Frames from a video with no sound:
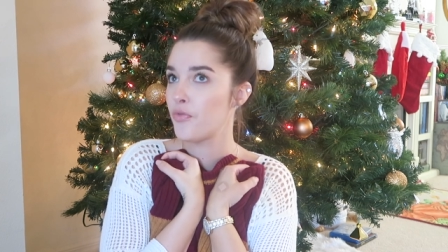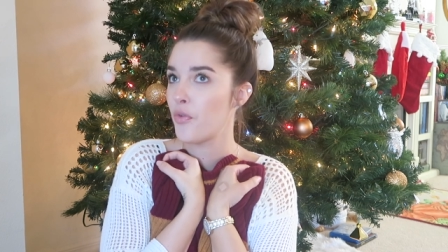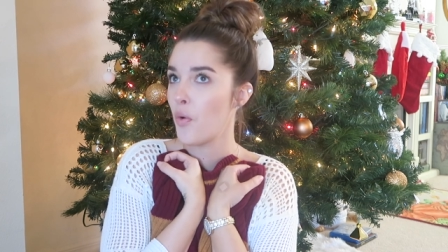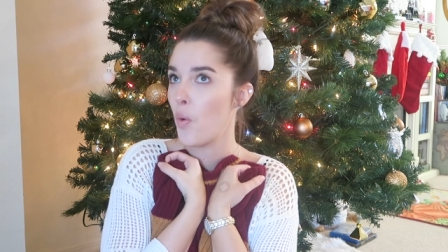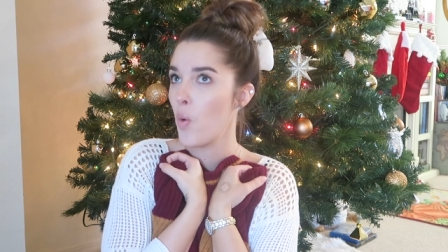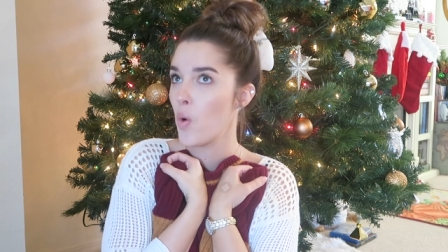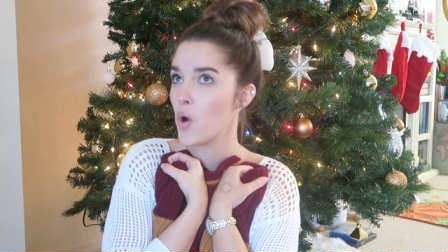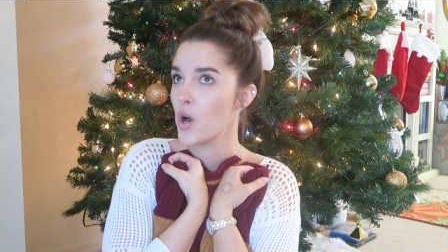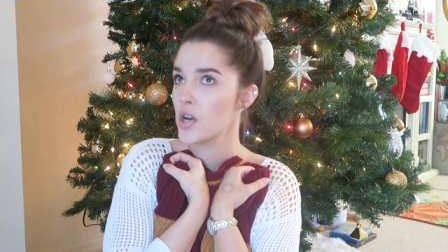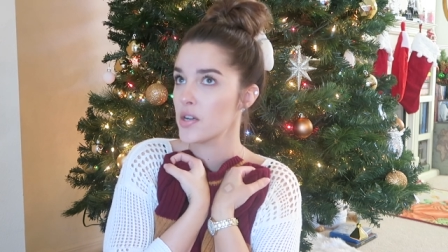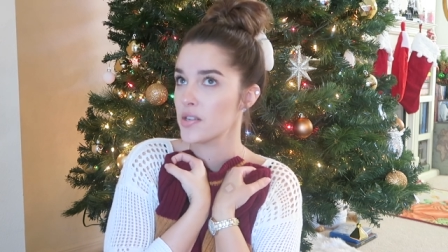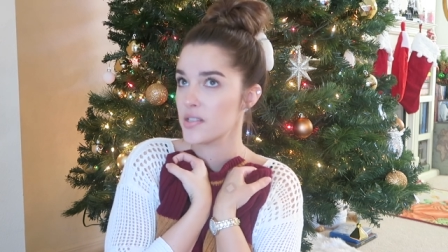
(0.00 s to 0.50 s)

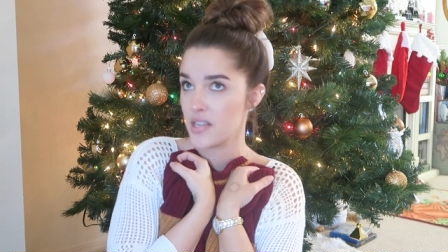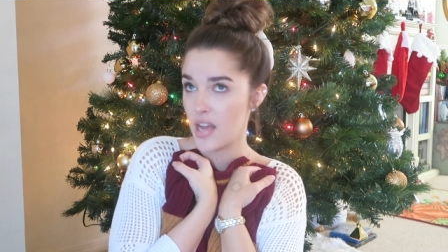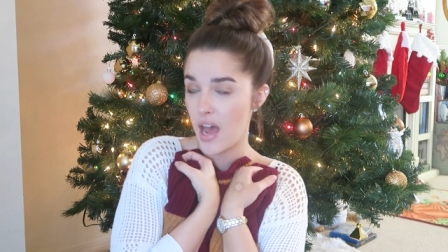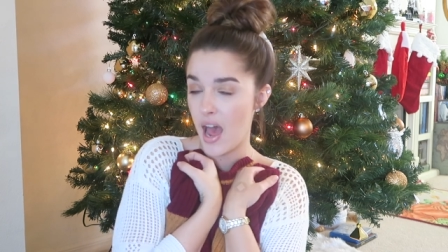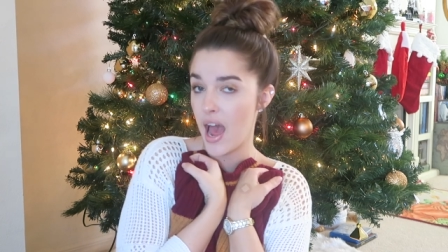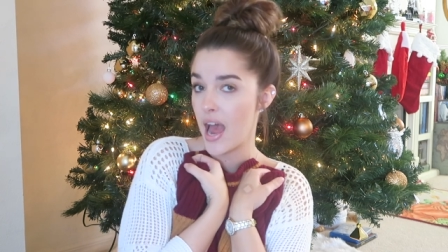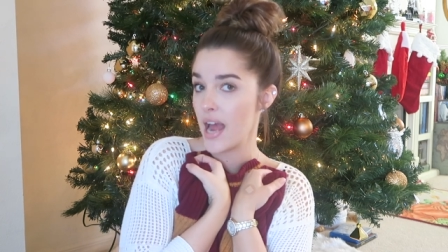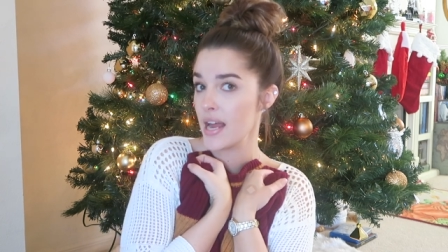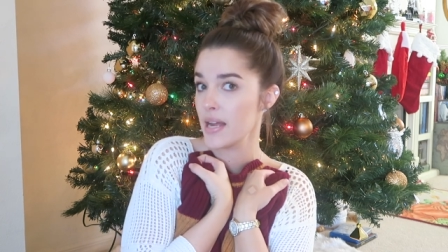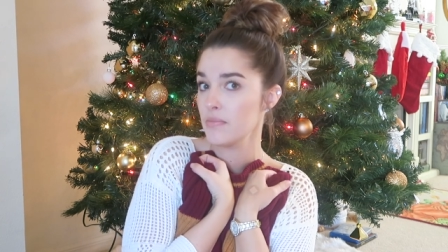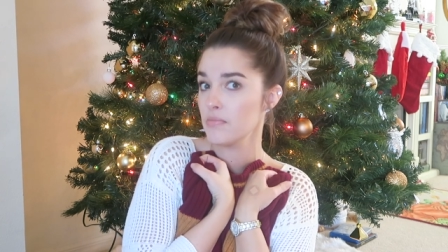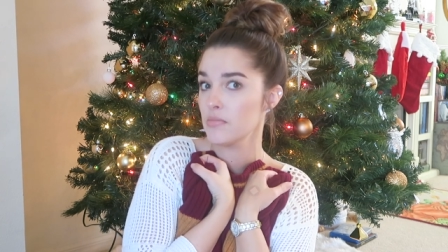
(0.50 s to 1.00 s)
four
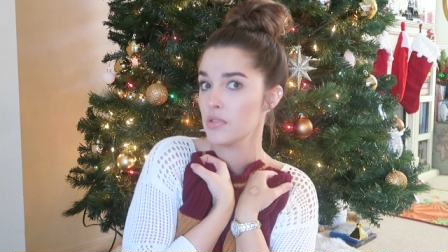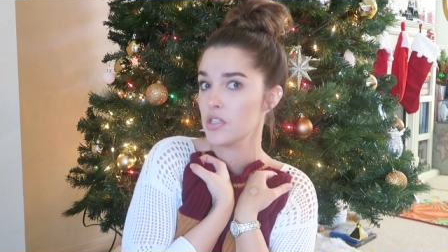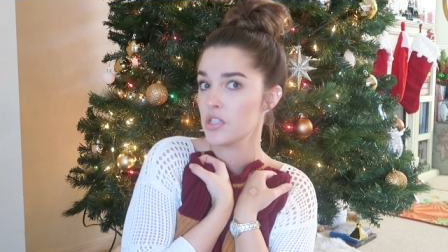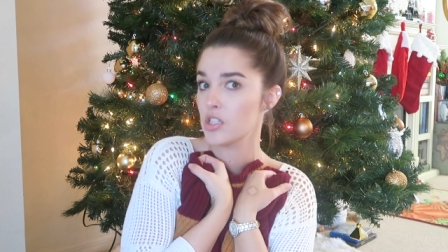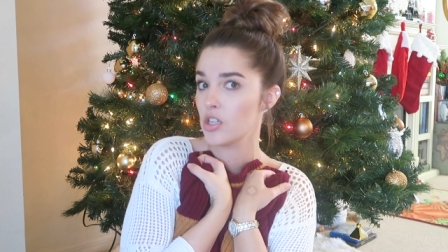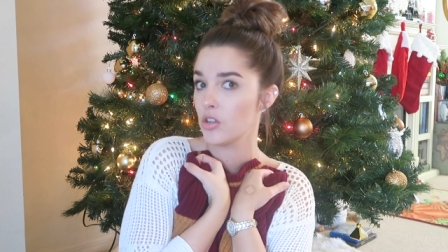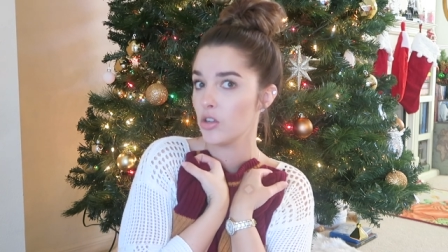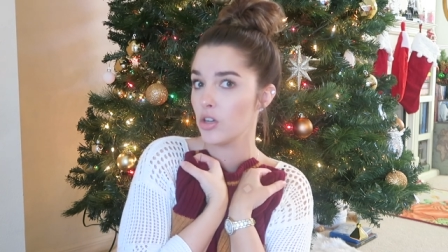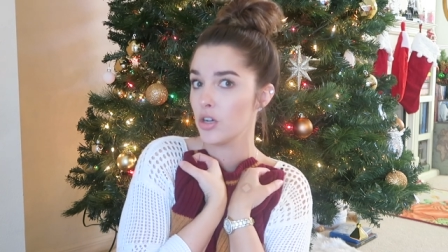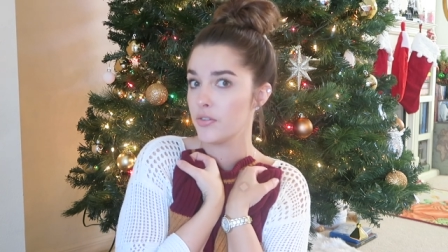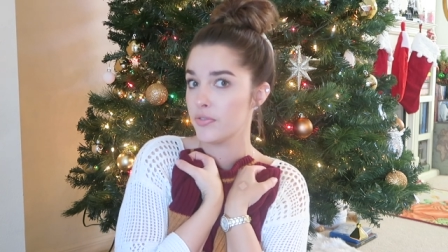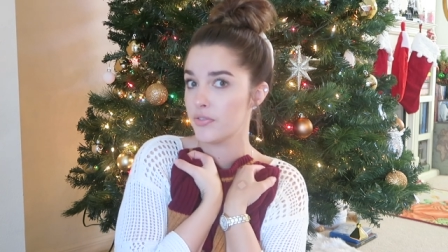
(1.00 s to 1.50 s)
times
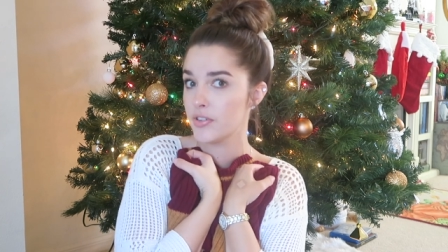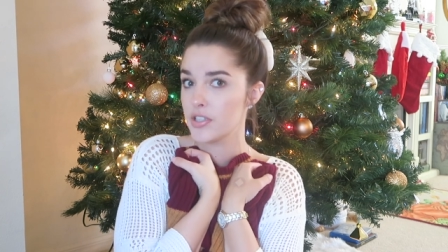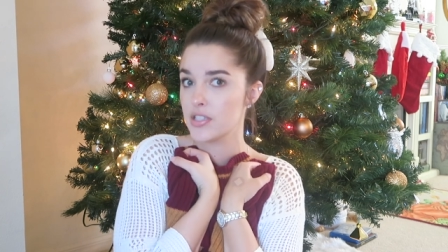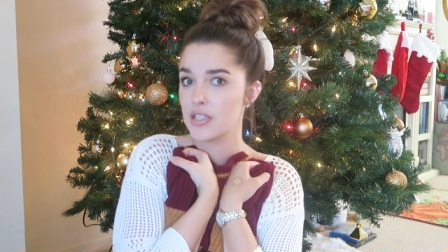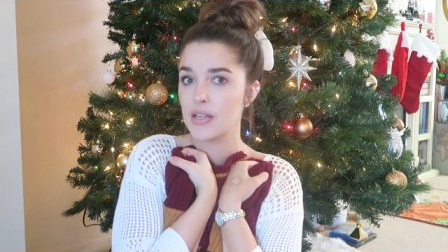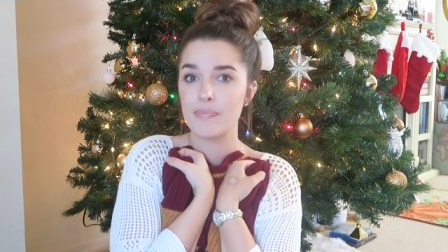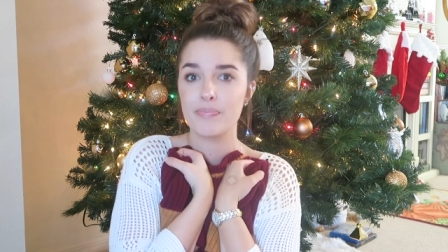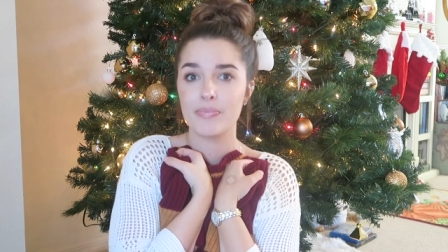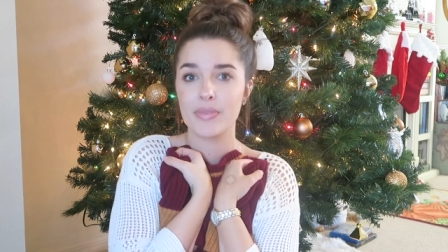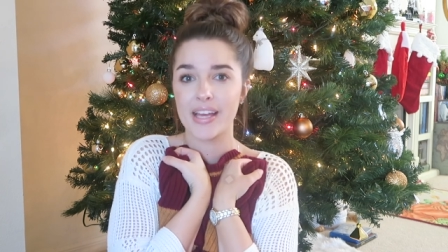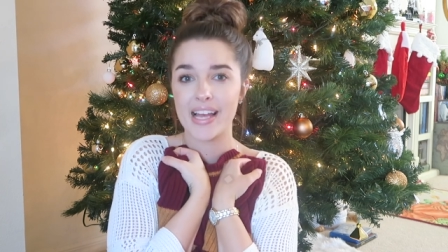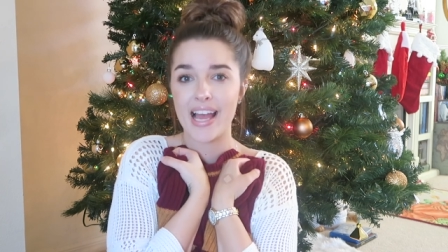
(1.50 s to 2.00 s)
to look for
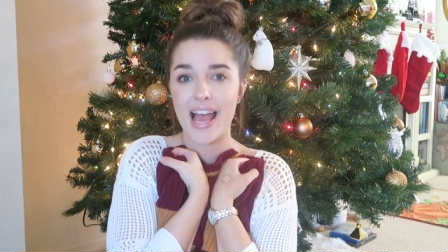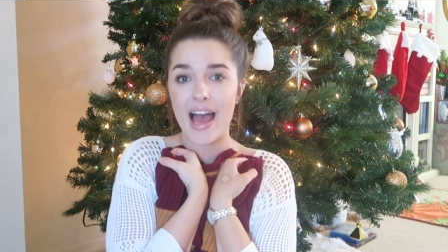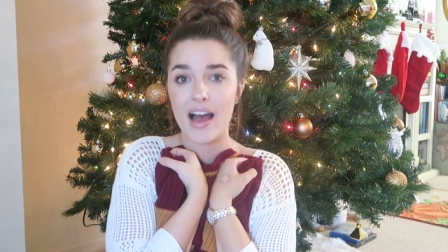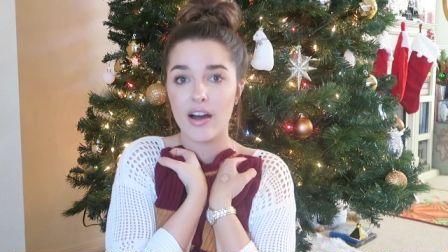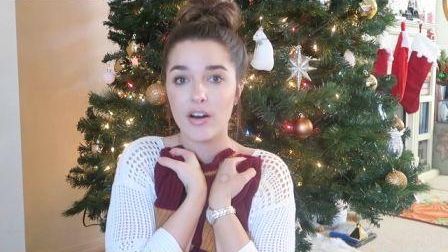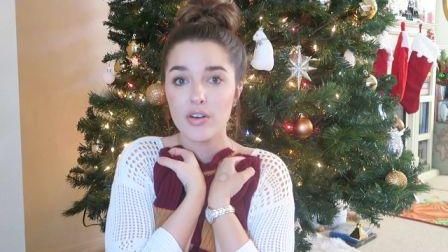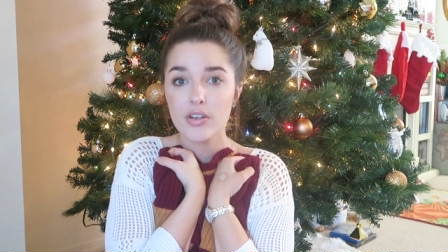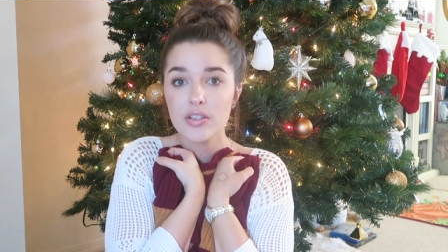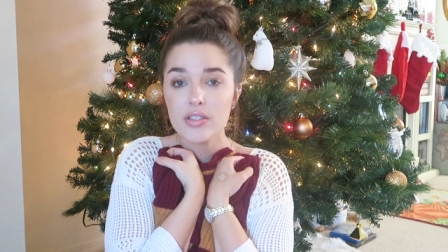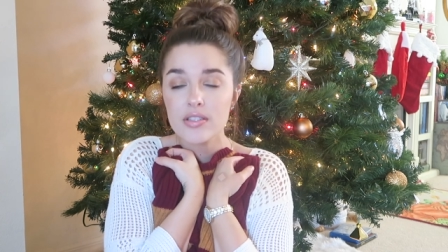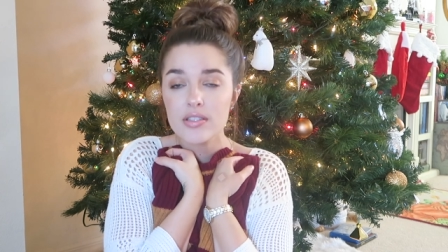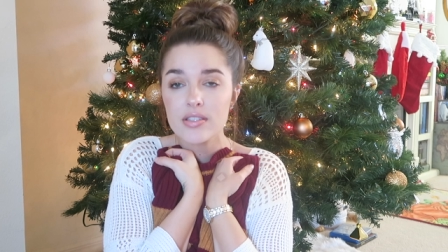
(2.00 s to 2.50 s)
something
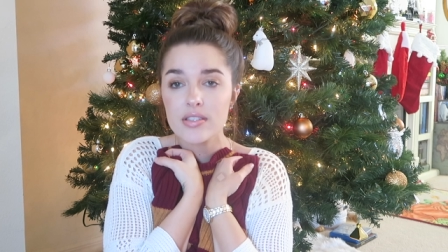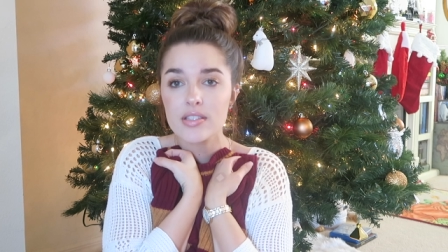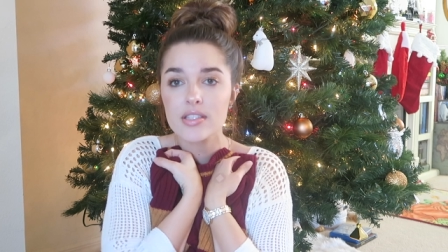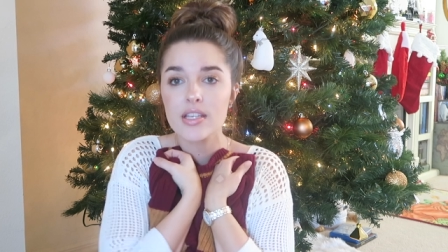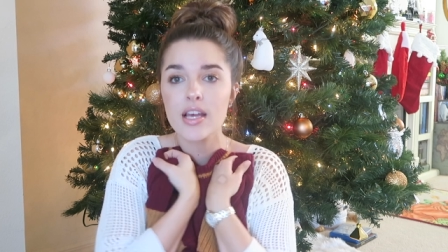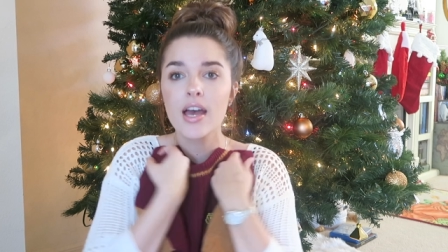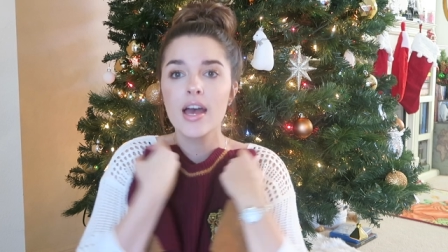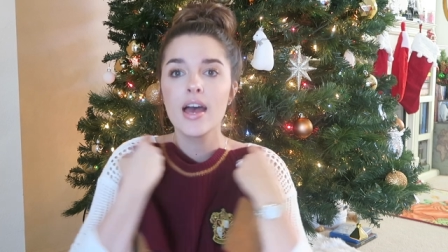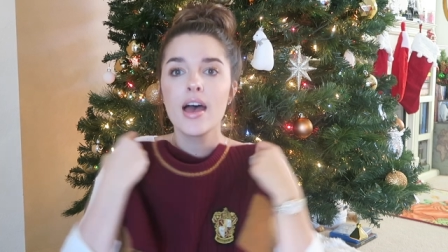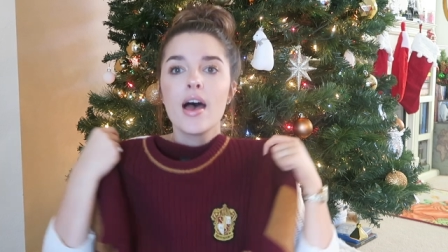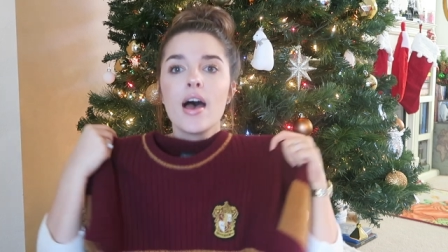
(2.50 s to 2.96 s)
else.